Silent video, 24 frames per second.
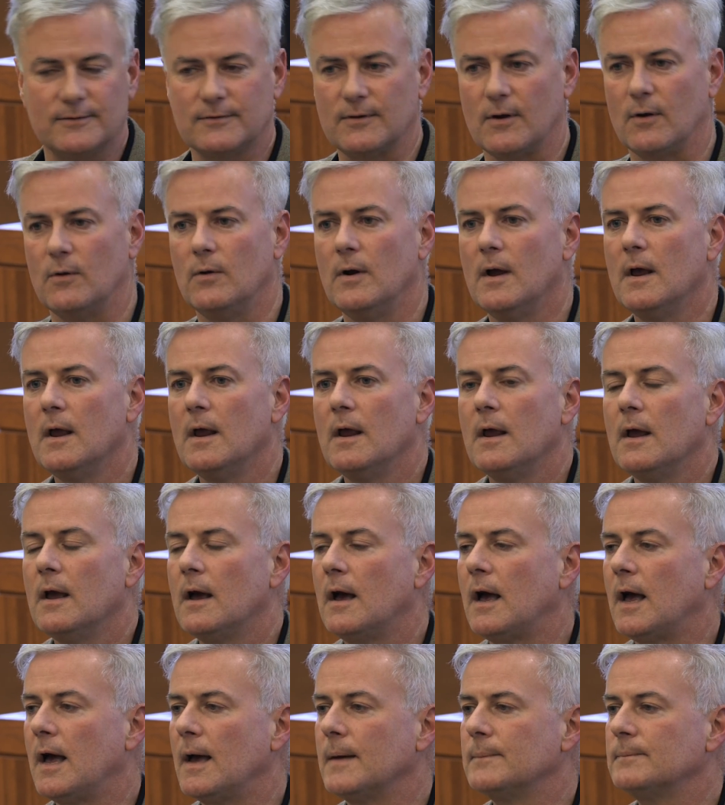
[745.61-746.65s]
So
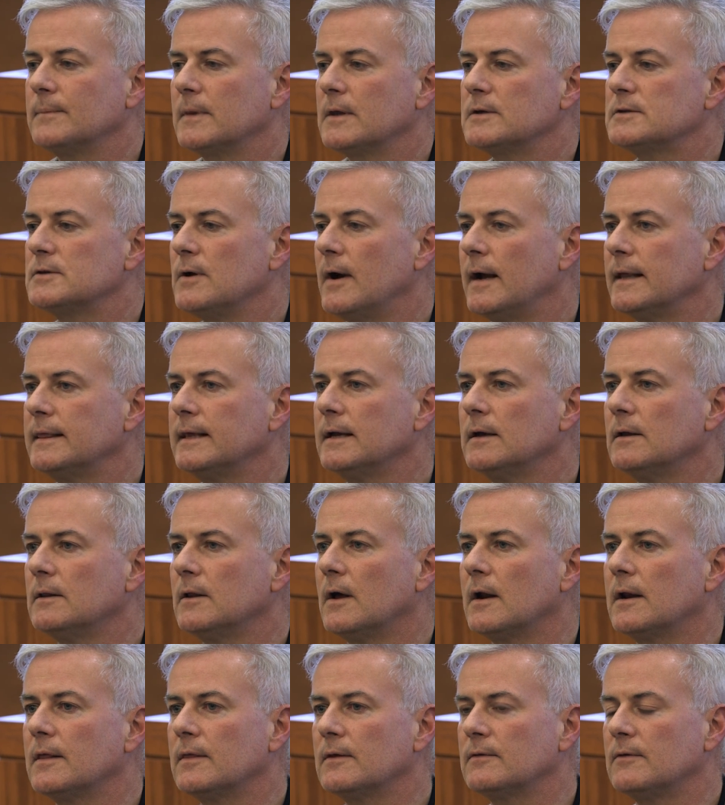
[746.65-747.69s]
I think a
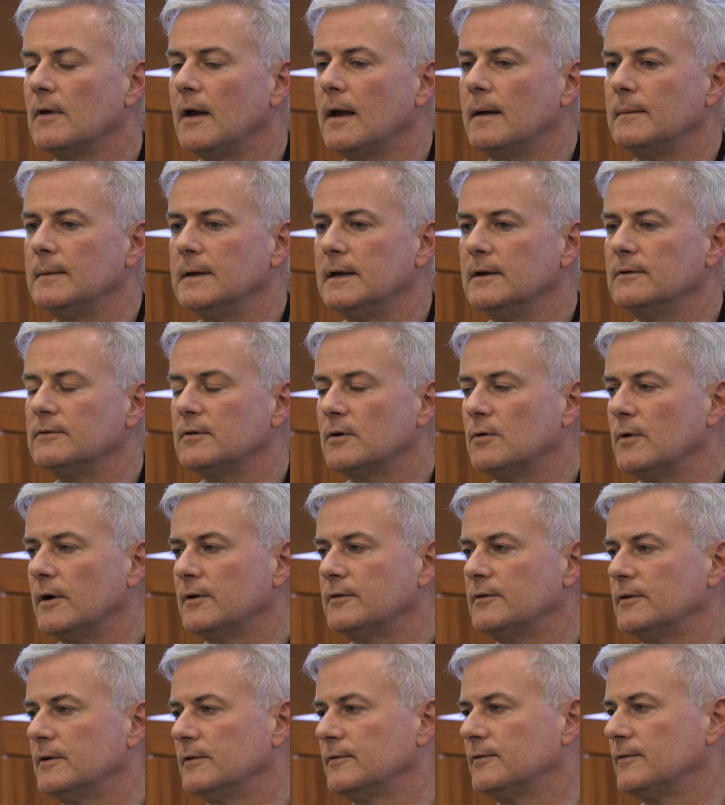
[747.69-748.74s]
lot of the time it is a
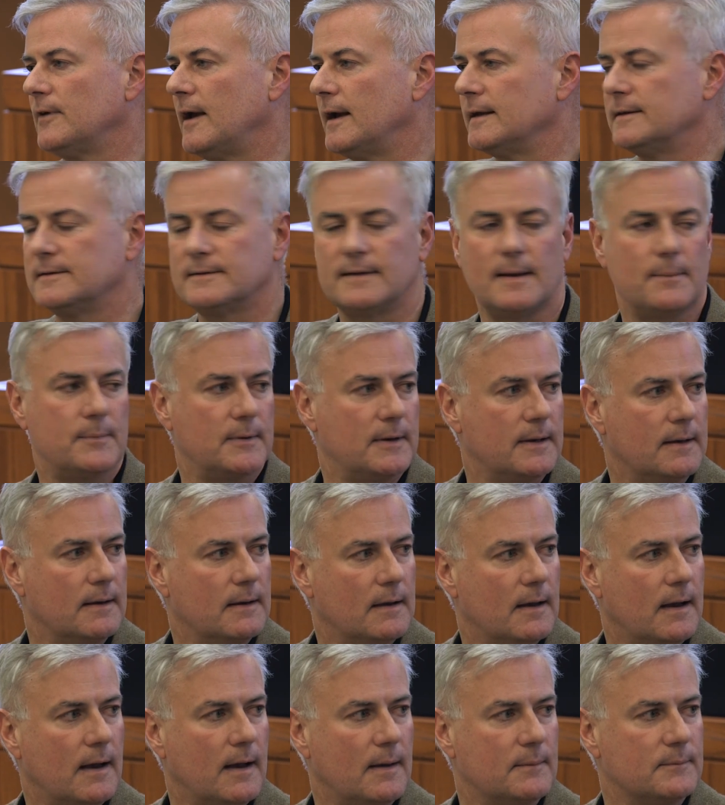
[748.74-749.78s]
question of
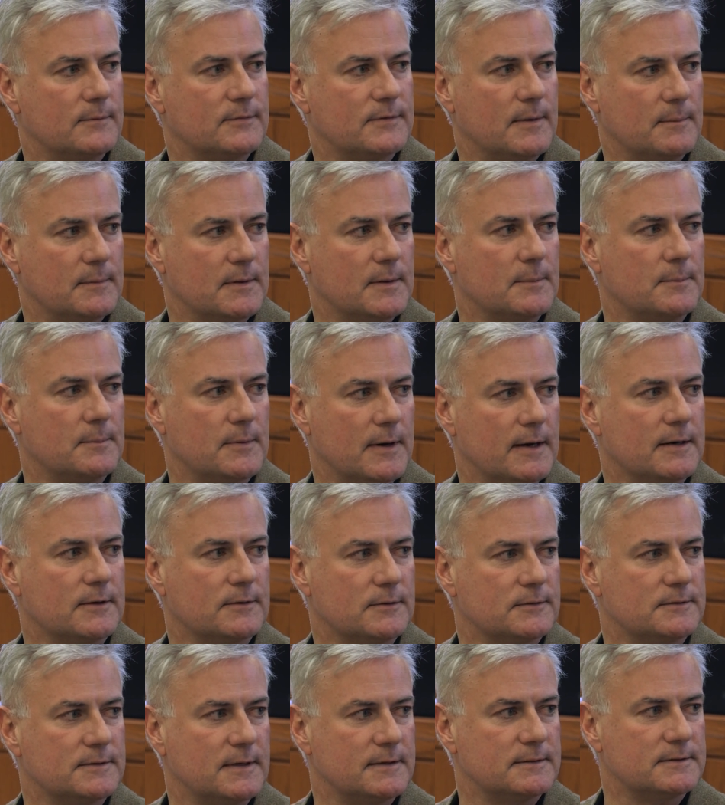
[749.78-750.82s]
sidestepping some of the
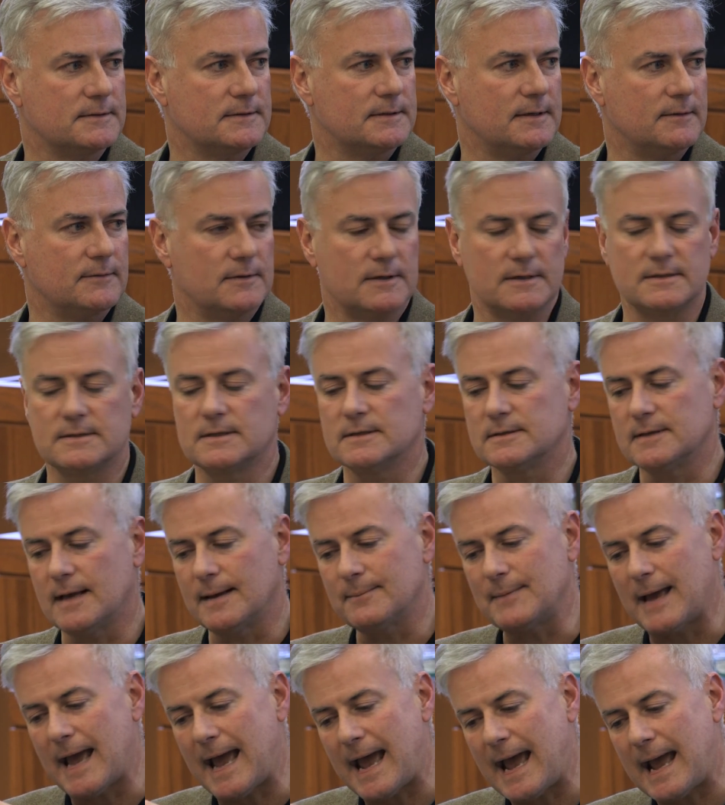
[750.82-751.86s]
political sensitivities, because
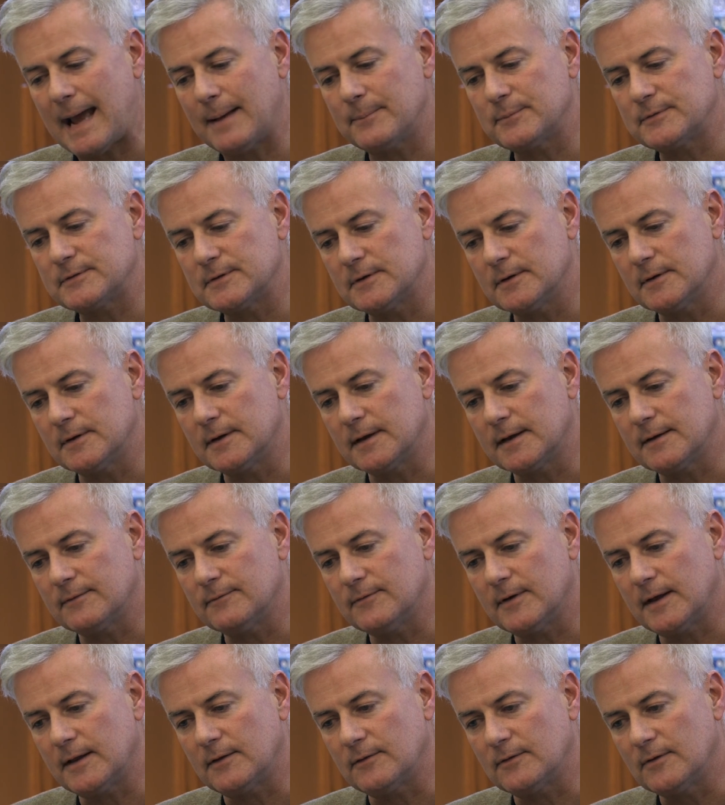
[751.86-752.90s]
I'm absolutely
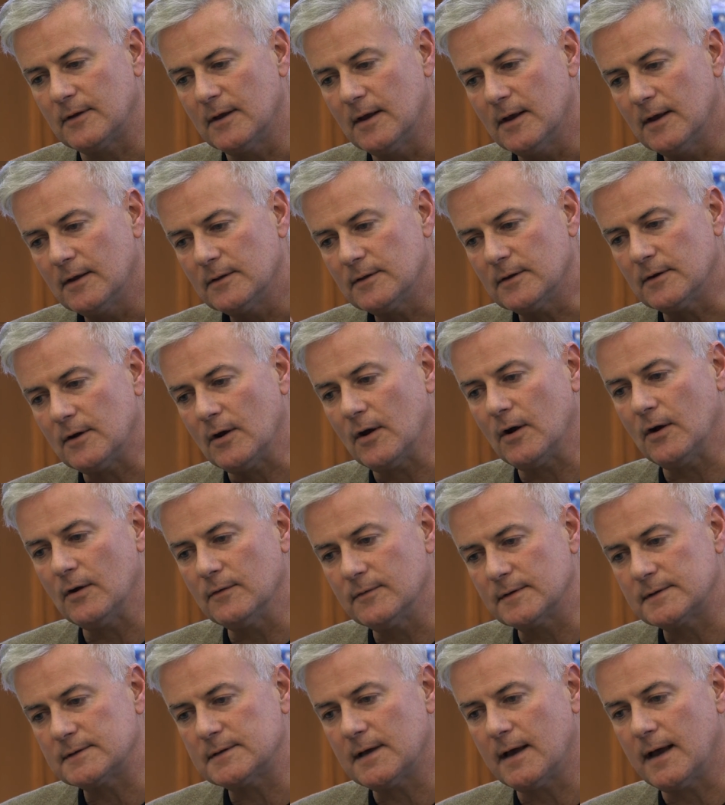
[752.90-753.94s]
convinced that
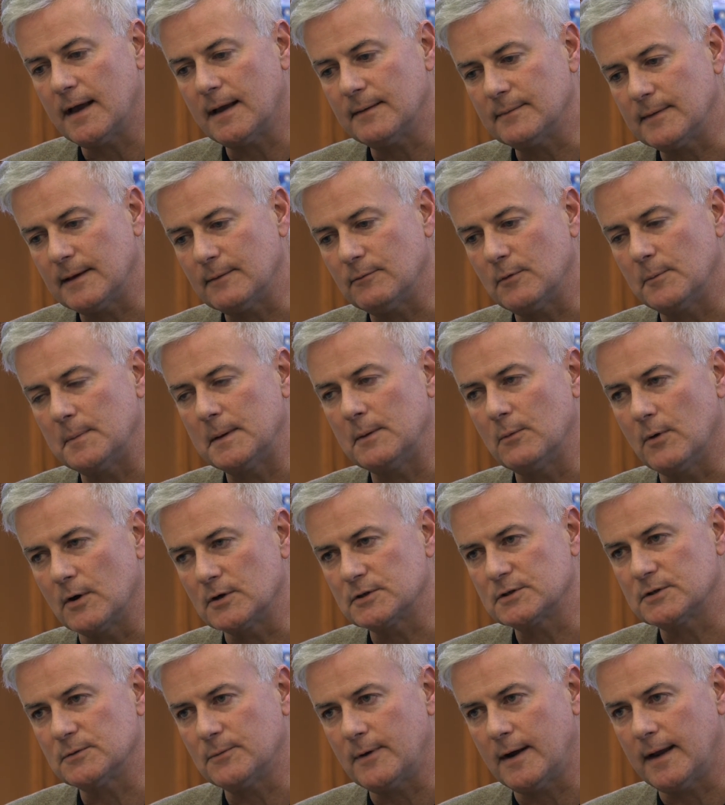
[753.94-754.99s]
over time they will be
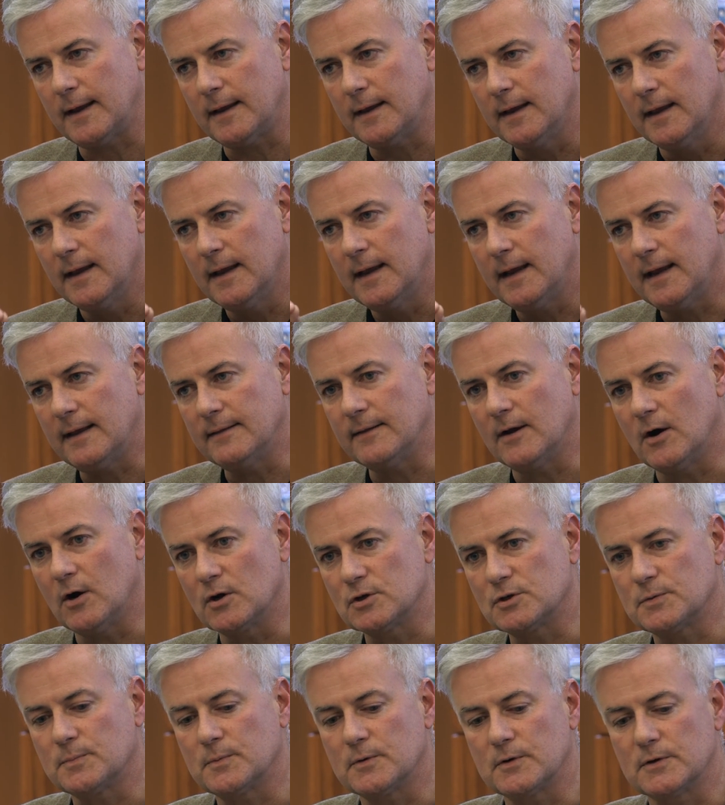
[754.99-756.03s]
washed away, and that
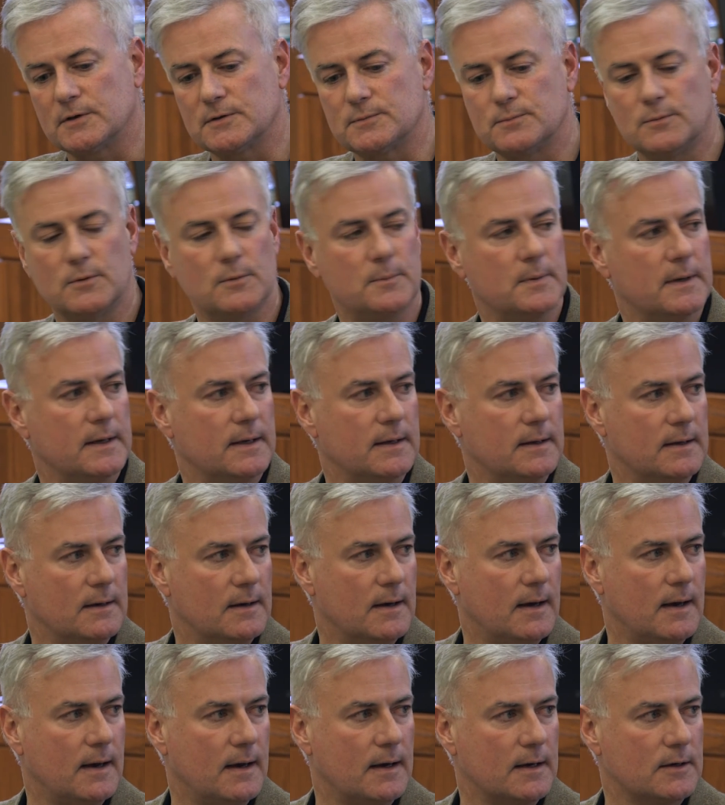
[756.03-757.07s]
entrepreneurs will be
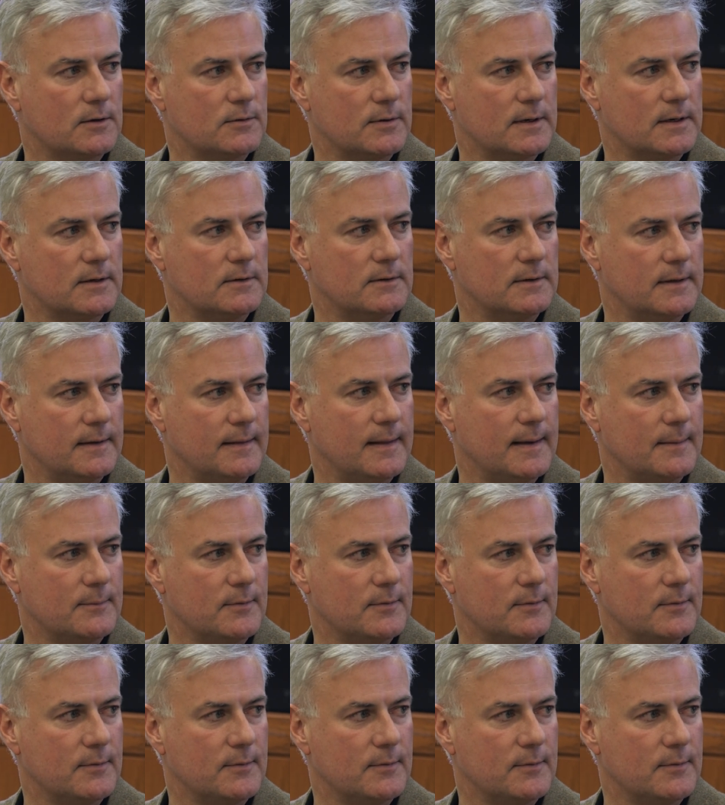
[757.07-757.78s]
critical in that